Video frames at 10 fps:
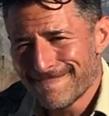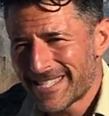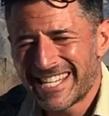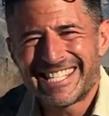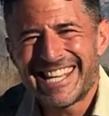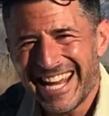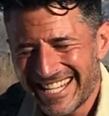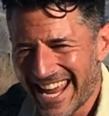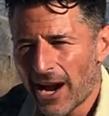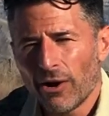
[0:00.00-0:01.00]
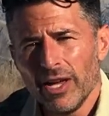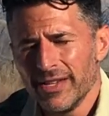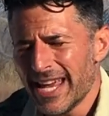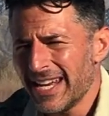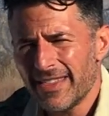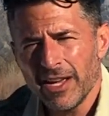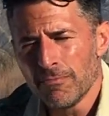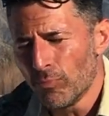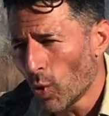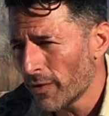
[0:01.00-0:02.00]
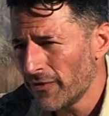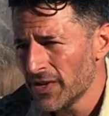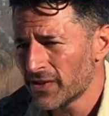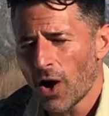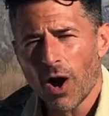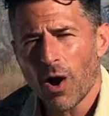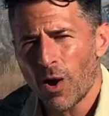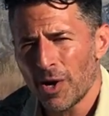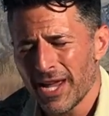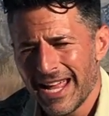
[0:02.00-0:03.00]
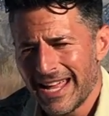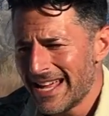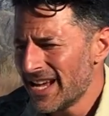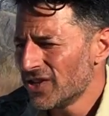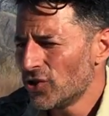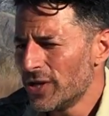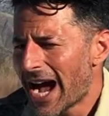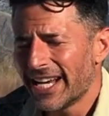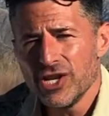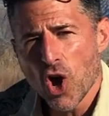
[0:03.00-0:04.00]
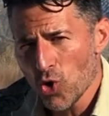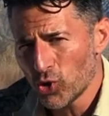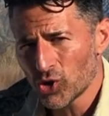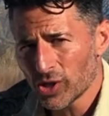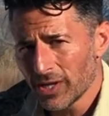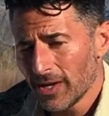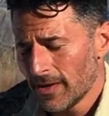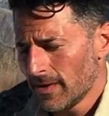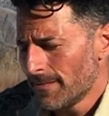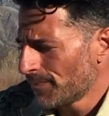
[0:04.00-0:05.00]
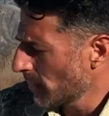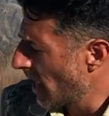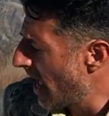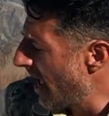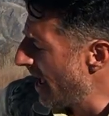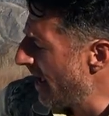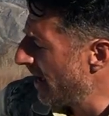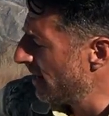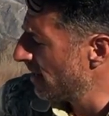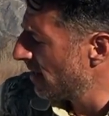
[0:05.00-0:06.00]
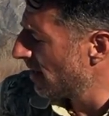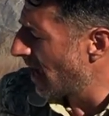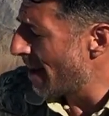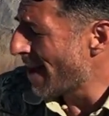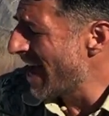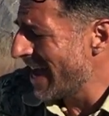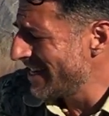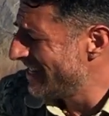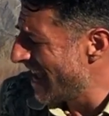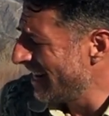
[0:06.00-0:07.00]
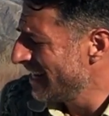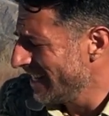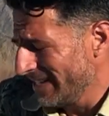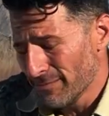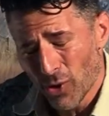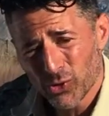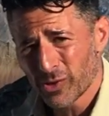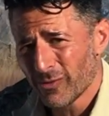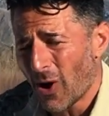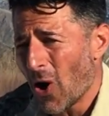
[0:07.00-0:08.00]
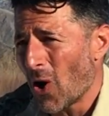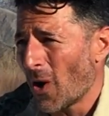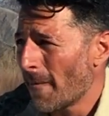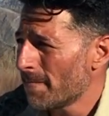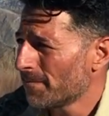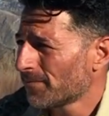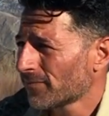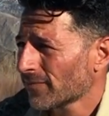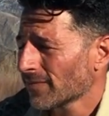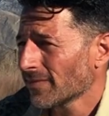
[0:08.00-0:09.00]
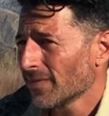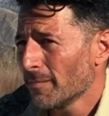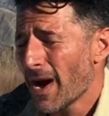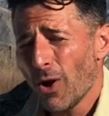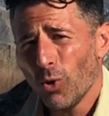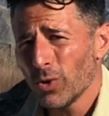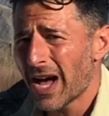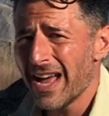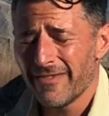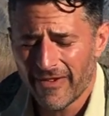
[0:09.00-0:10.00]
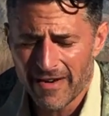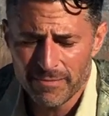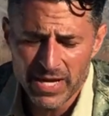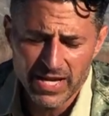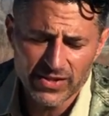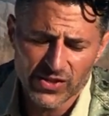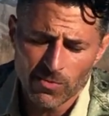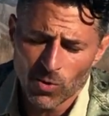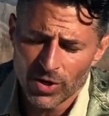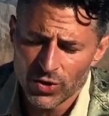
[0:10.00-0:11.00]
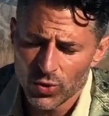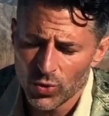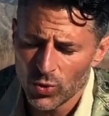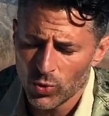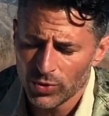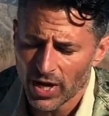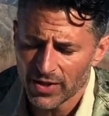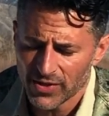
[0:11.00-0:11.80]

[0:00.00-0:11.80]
succinct areas. Anything amorphous, hard to diagnose, and my identity most of all. My whole life I've been someone who